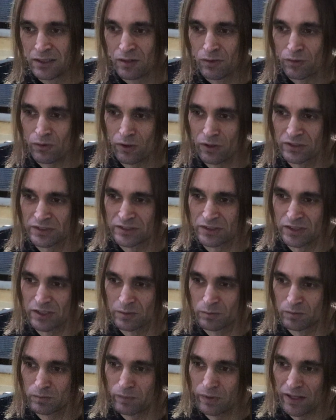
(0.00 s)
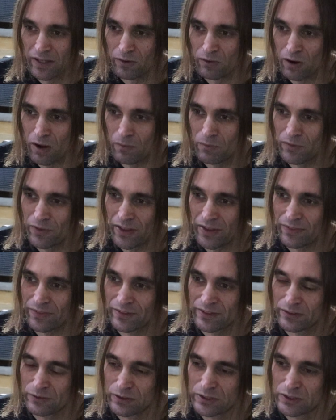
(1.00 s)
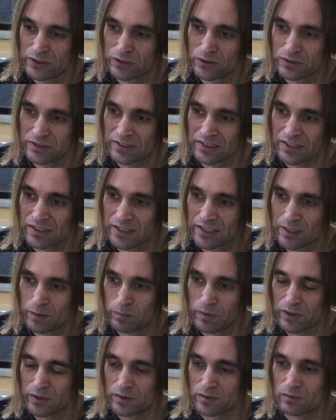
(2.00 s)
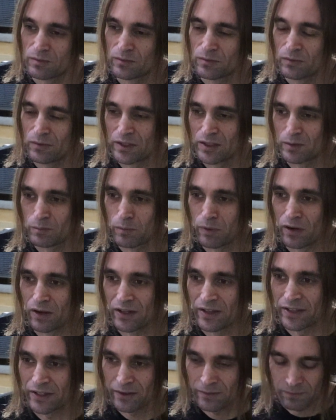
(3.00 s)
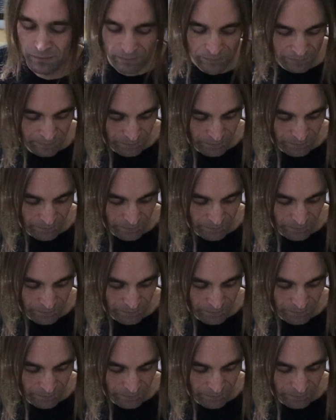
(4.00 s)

Of course, you can play around with that and reduce it a little bit when playing.